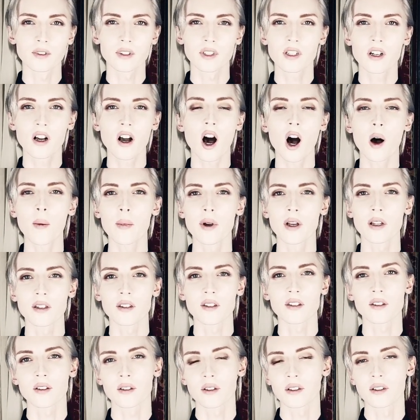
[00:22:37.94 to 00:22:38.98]

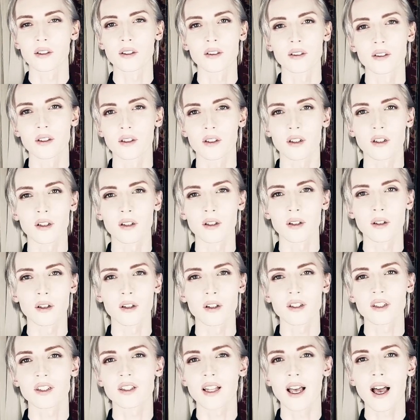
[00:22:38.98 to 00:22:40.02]
comments on our
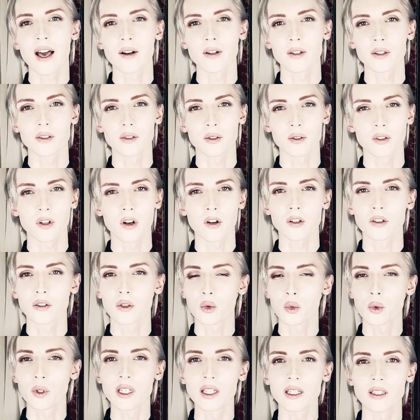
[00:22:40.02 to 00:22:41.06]
status or our
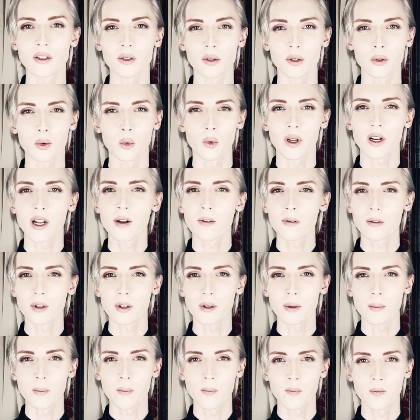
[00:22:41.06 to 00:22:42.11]
tweet or
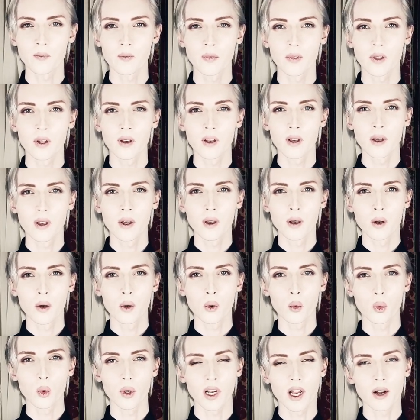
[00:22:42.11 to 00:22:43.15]
whatever,
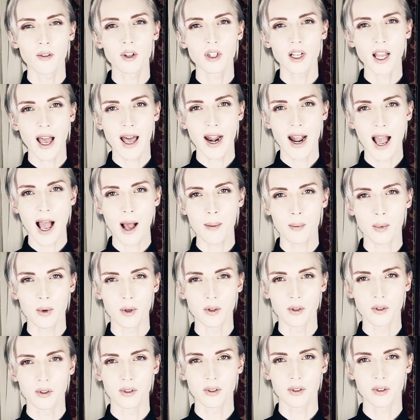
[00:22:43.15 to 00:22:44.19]
whenever that
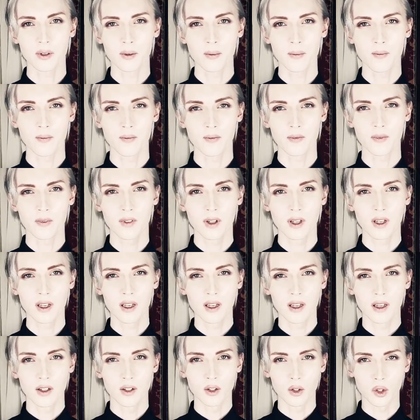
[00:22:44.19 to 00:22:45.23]
happens,
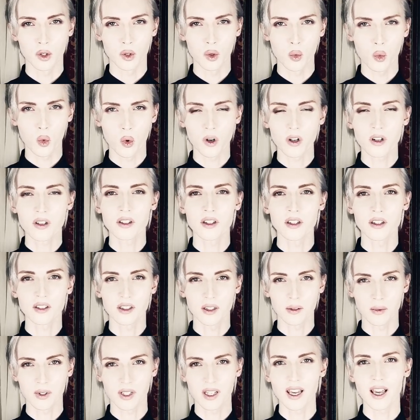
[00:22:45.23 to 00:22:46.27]
your reward
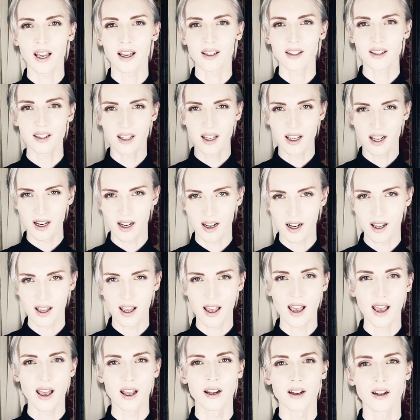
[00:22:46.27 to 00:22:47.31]
system kicks in
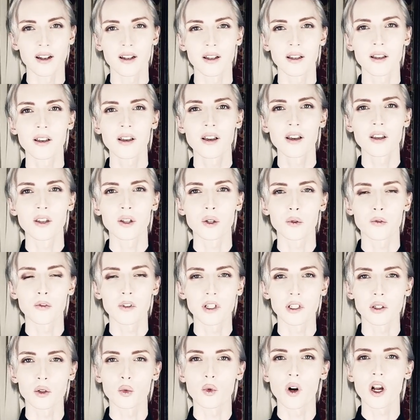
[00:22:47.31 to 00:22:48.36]
and you
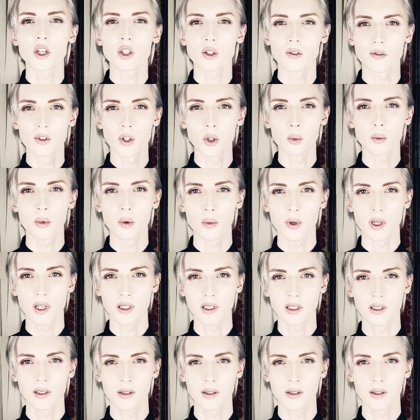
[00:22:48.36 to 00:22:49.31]
feel a rush of dopamine.